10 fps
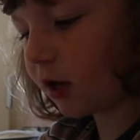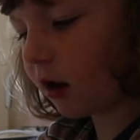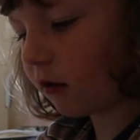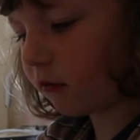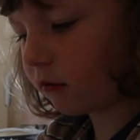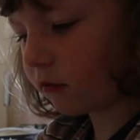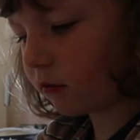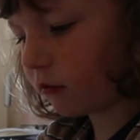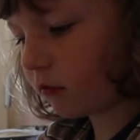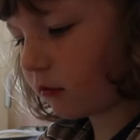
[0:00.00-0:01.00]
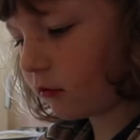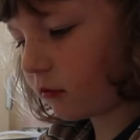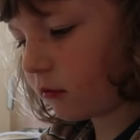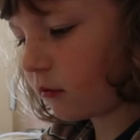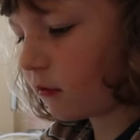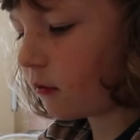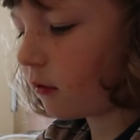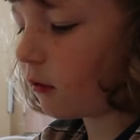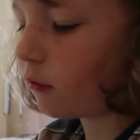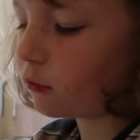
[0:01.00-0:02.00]
You can circle it or you can colour it, it's up to
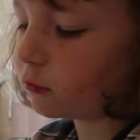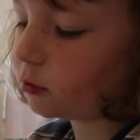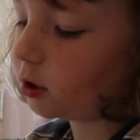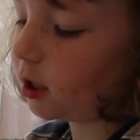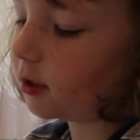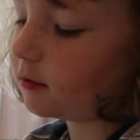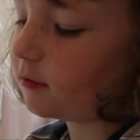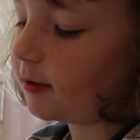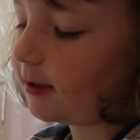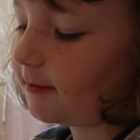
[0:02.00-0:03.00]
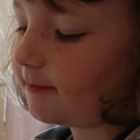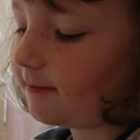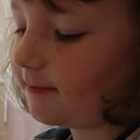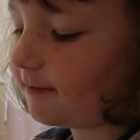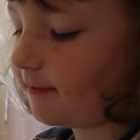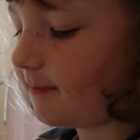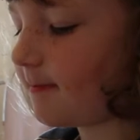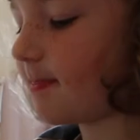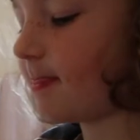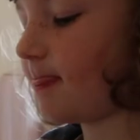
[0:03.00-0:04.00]
you. Circle it.
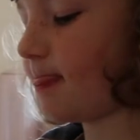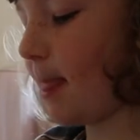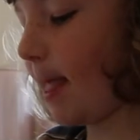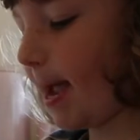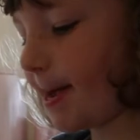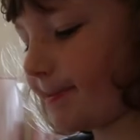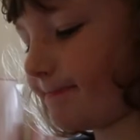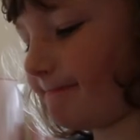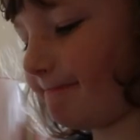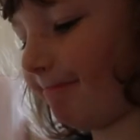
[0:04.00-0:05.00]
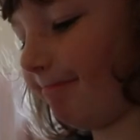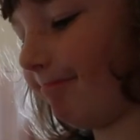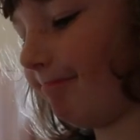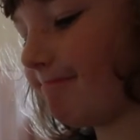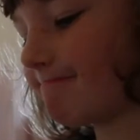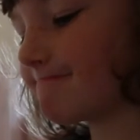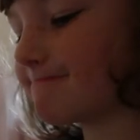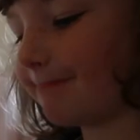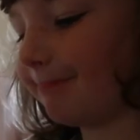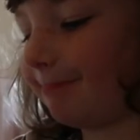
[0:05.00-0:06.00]
Then can you do another M
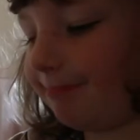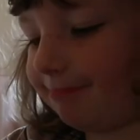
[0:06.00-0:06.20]
for me?